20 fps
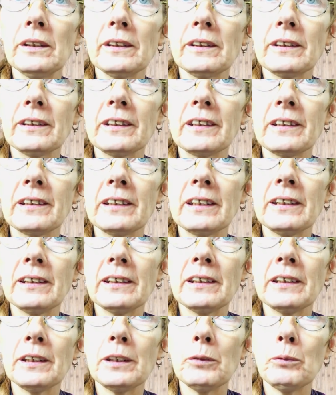
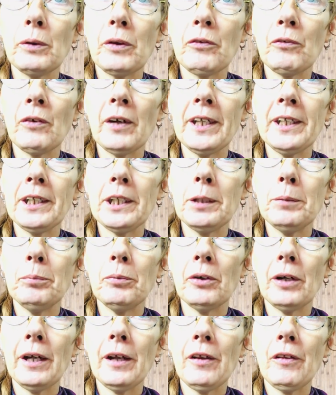Assisting with Reiki
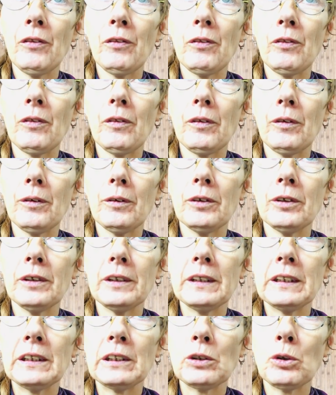breath.
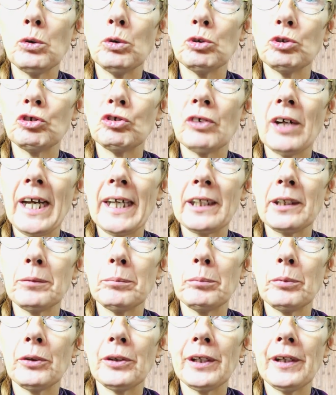This is called
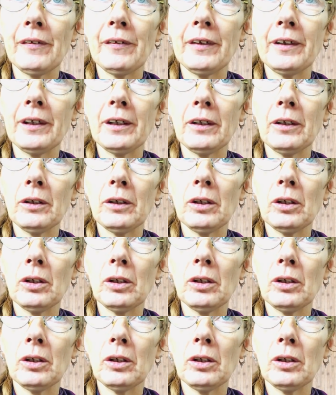dragon breathing.